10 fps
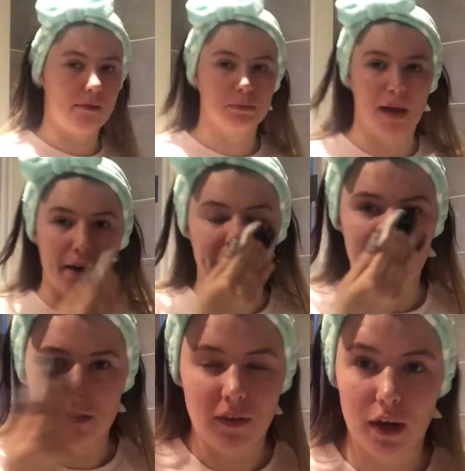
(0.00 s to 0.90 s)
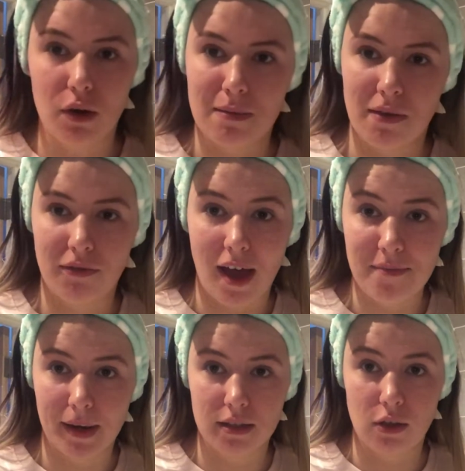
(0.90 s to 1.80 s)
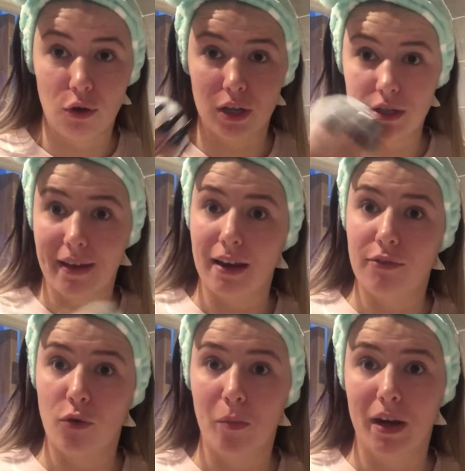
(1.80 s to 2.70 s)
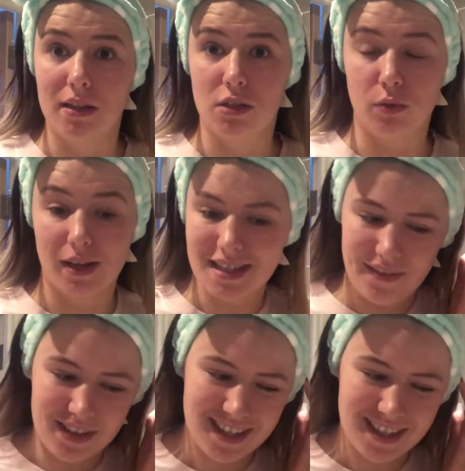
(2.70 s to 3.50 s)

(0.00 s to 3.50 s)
I was planning for this video to be 5 minutes long and it's already 4 minutes and 27